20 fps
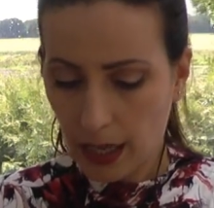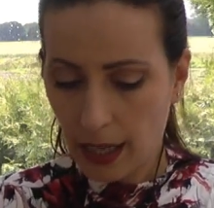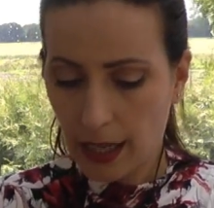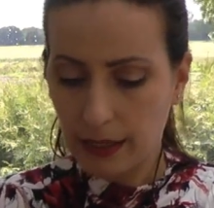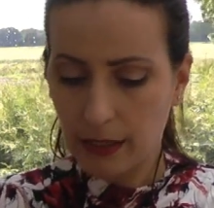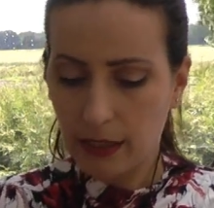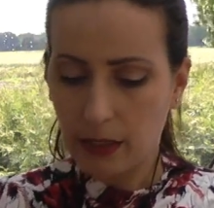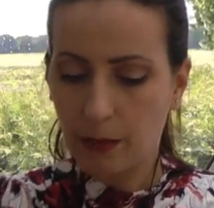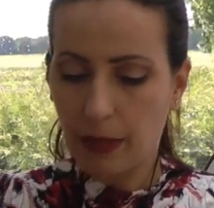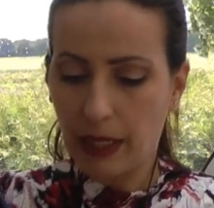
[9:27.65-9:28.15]

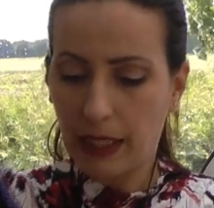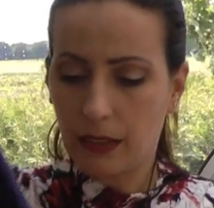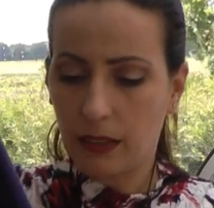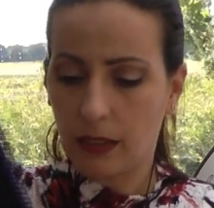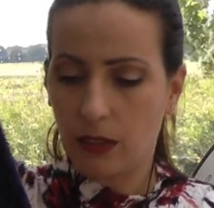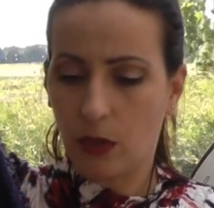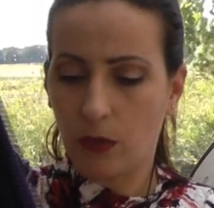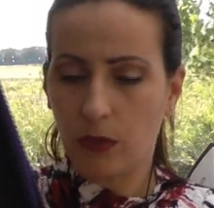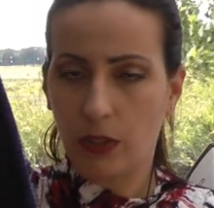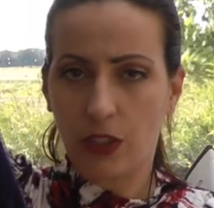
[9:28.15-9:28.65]
I did make
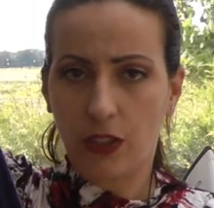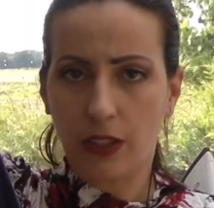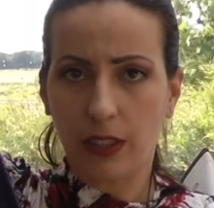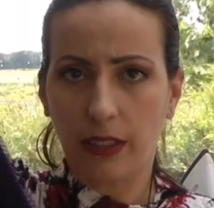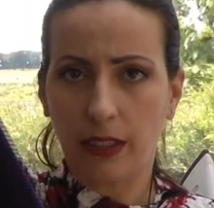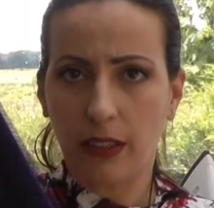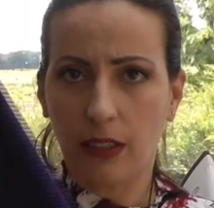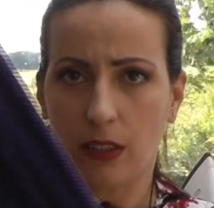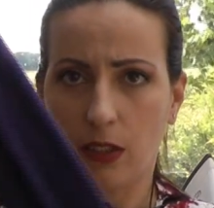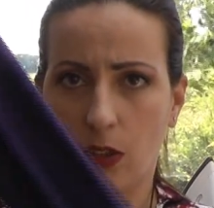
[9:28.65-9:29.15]

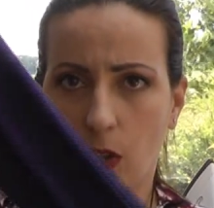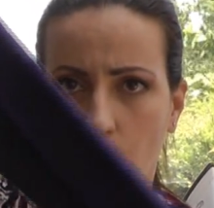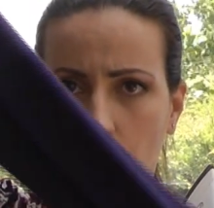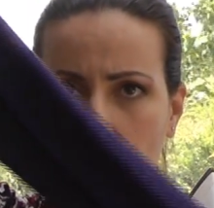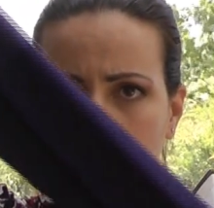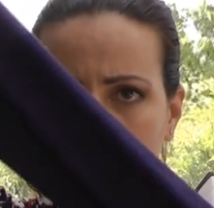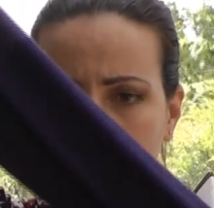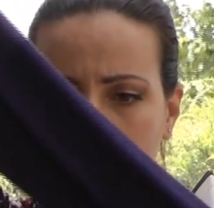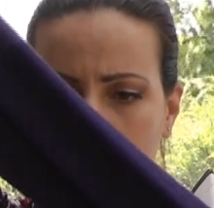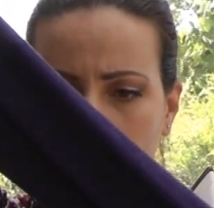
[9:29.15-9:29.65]
obviously the
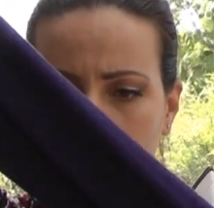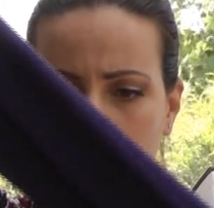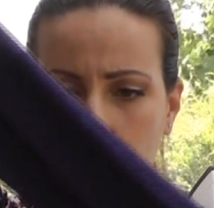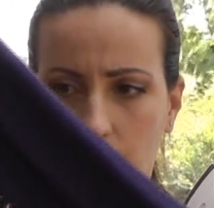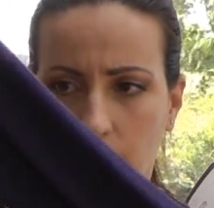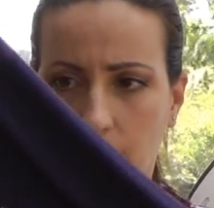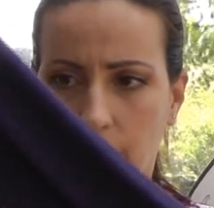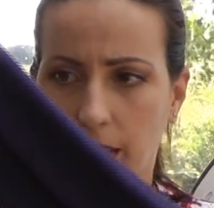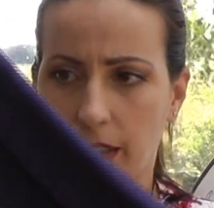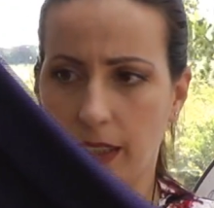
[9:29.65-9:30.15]
long
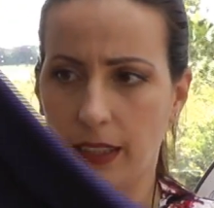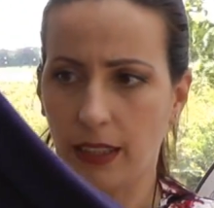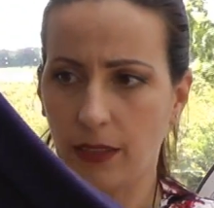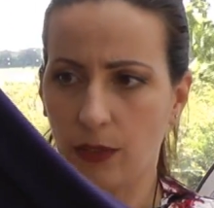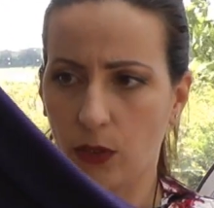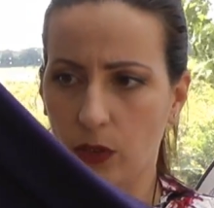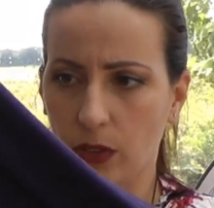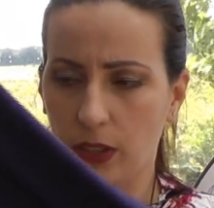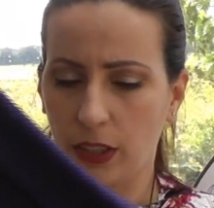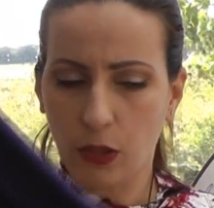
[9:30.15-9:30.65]

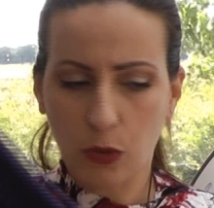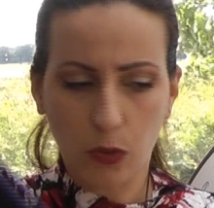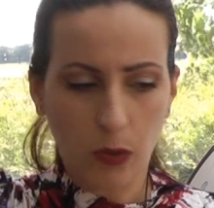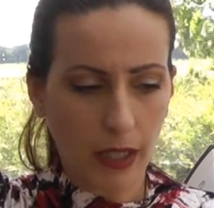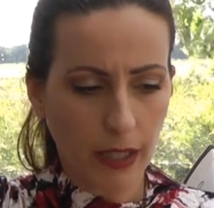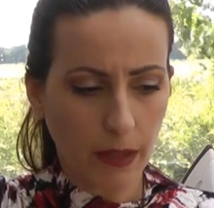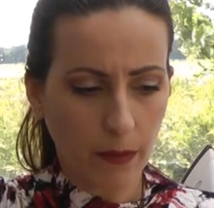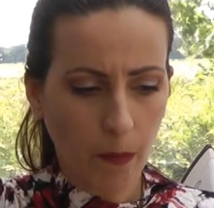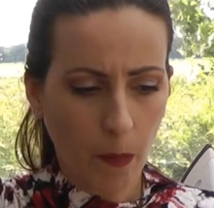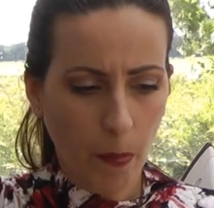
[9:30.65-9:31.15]
sleeve on this
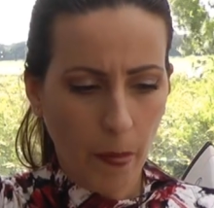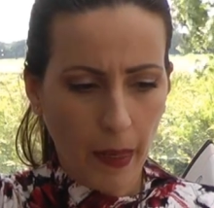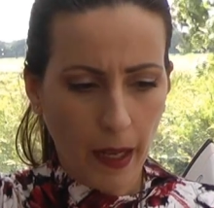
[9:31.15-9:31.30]
one.